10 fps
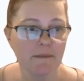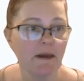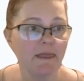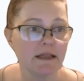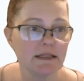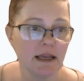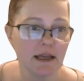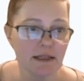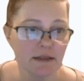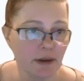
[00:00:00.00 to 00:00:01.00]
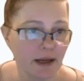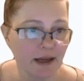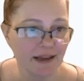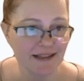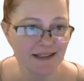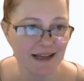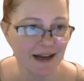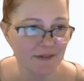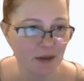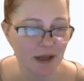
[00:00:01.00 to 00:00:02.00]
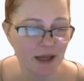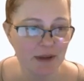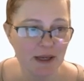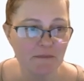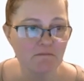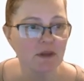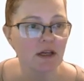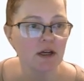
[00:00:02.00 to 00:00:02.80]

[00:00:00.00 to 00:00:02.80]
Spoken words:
In this case, Peg is having a baby.